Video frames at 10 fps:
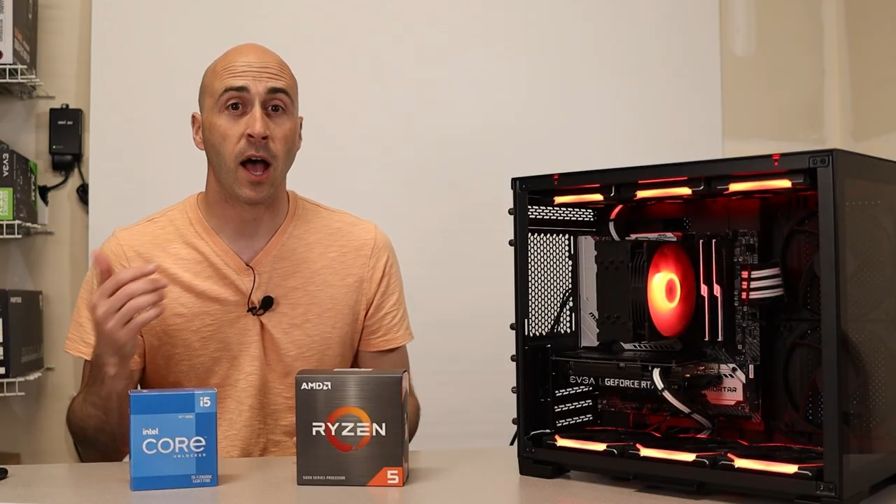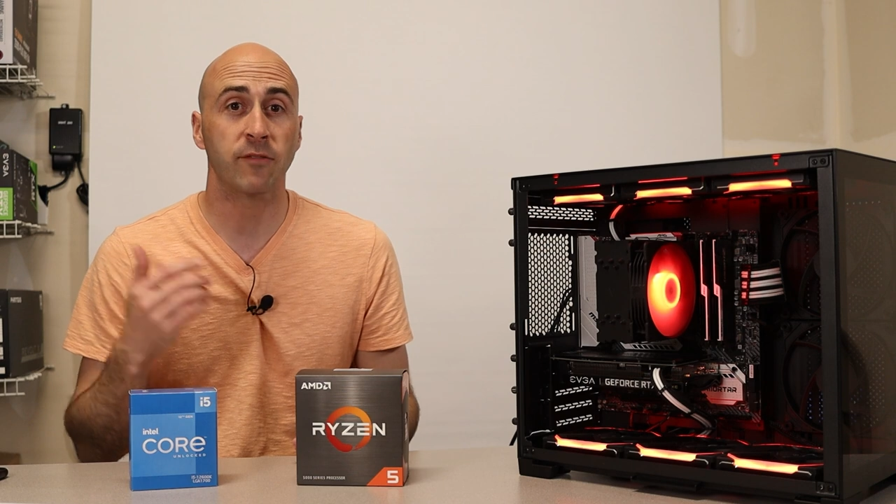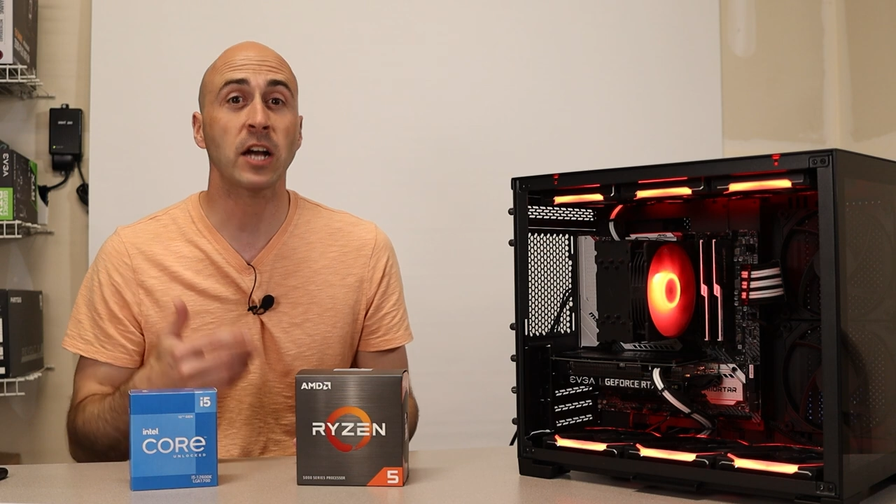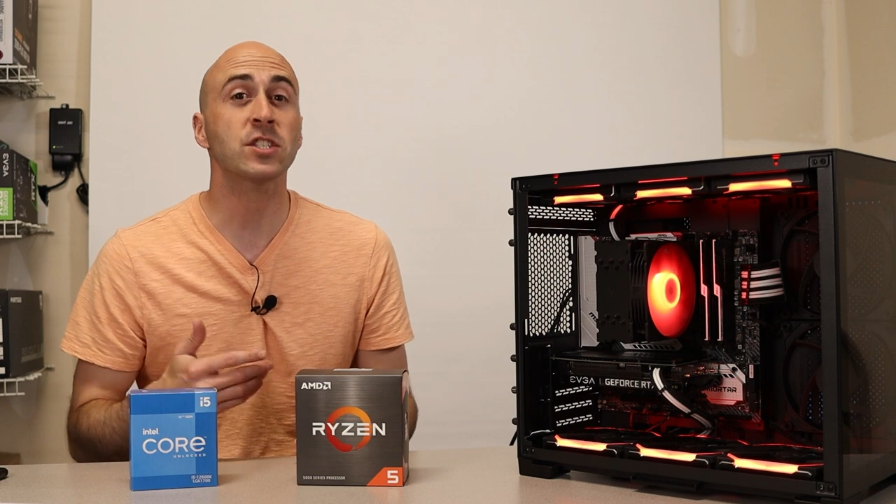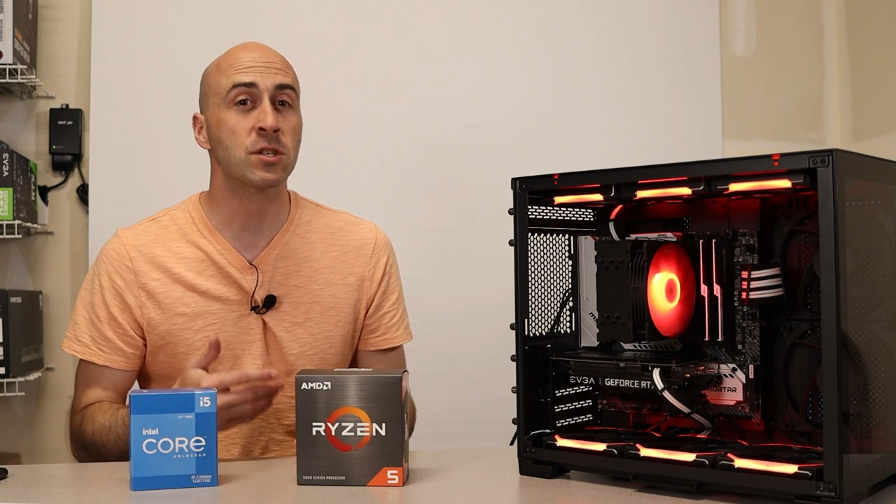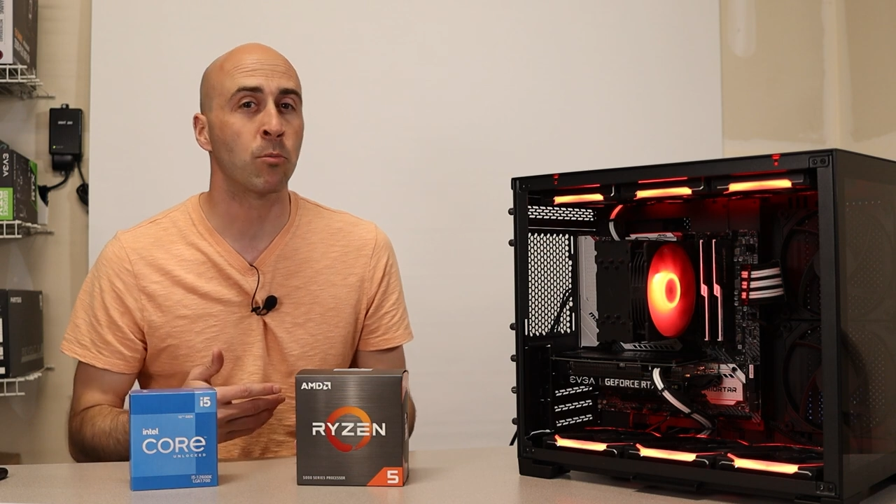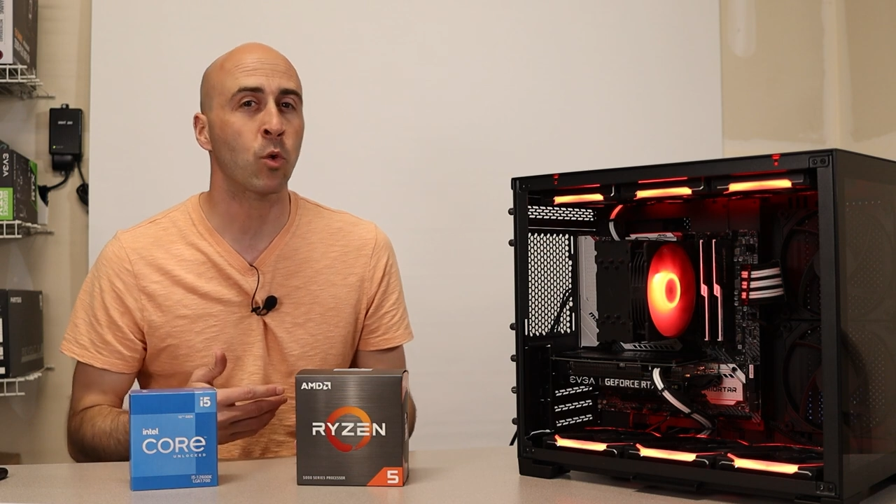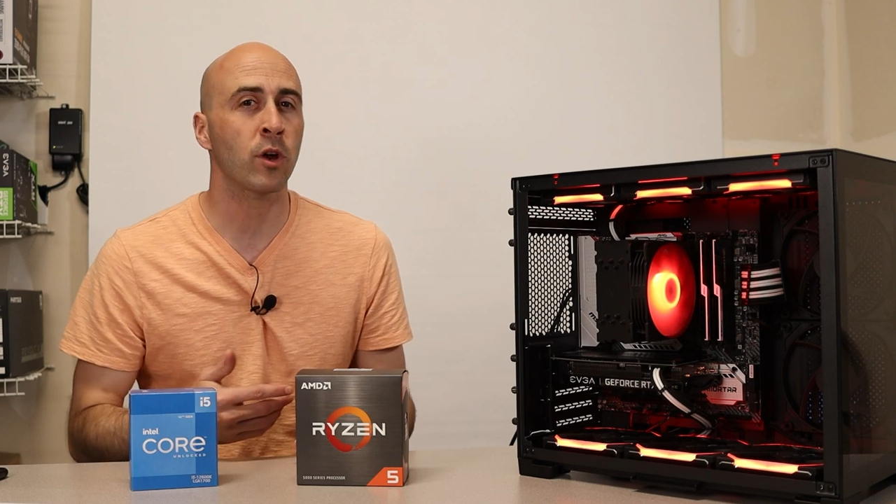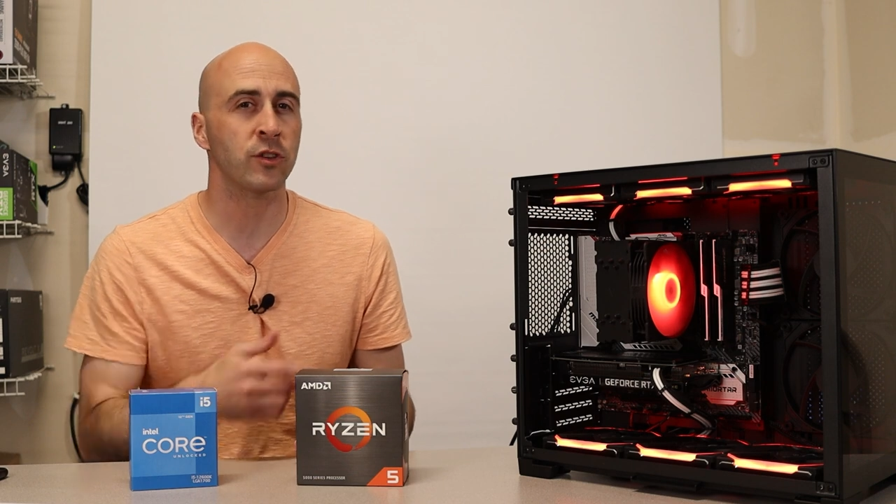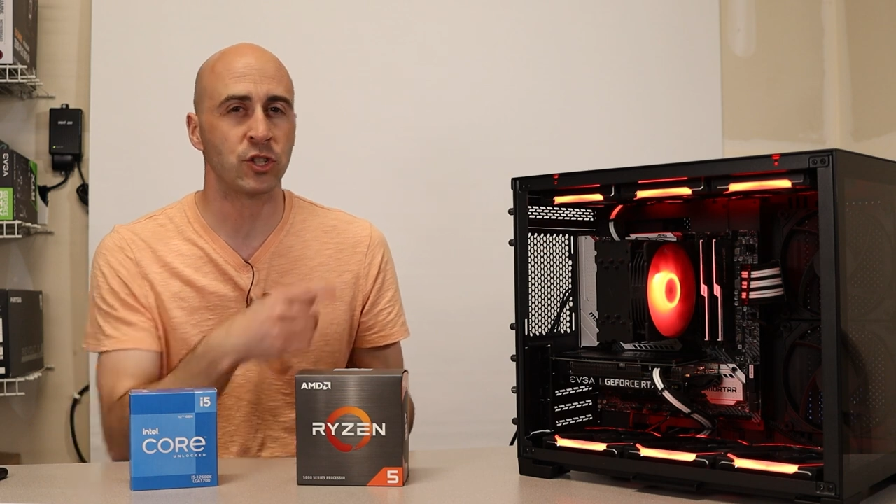I've got some
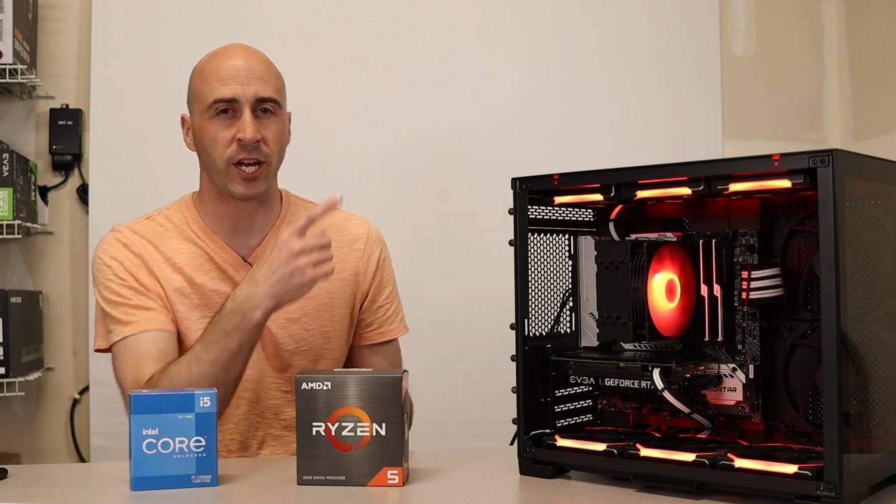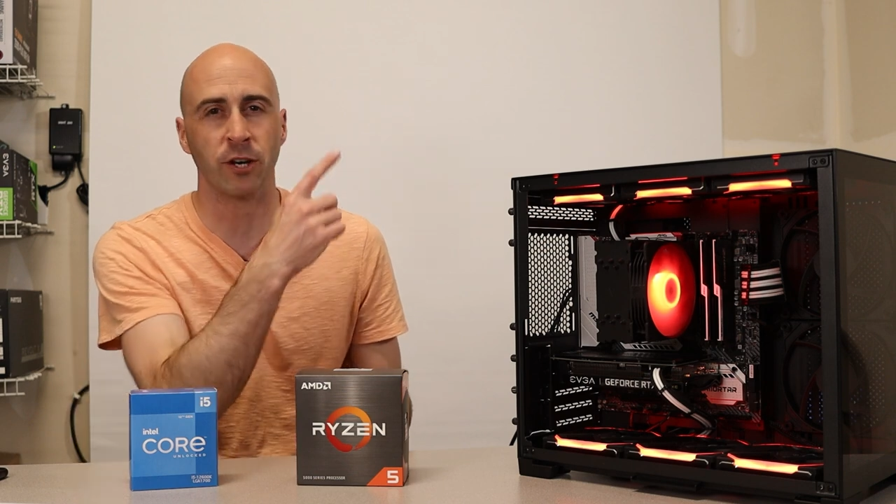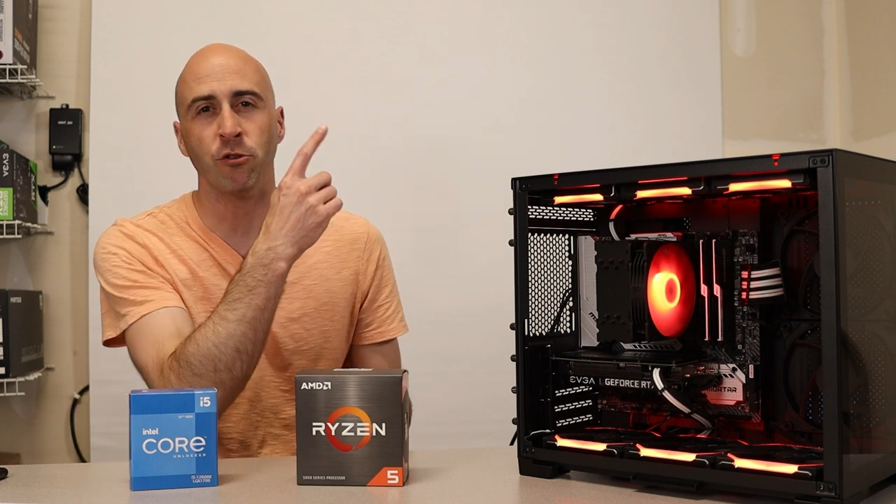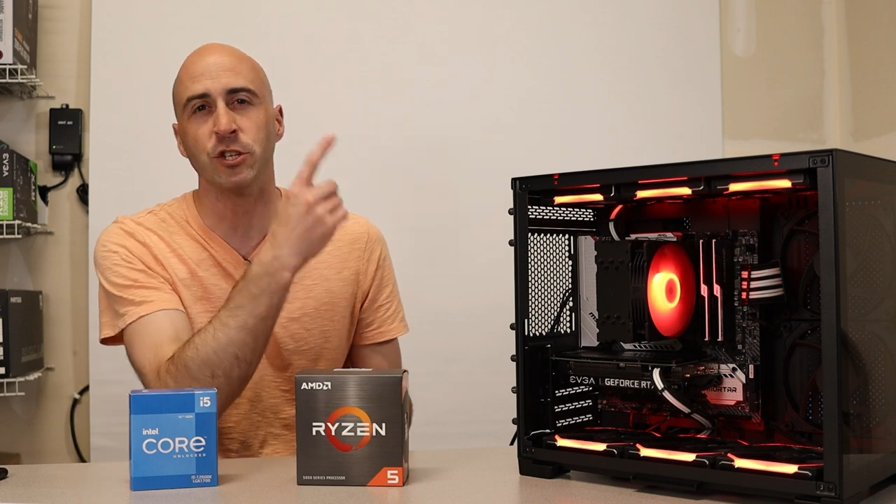more on the channel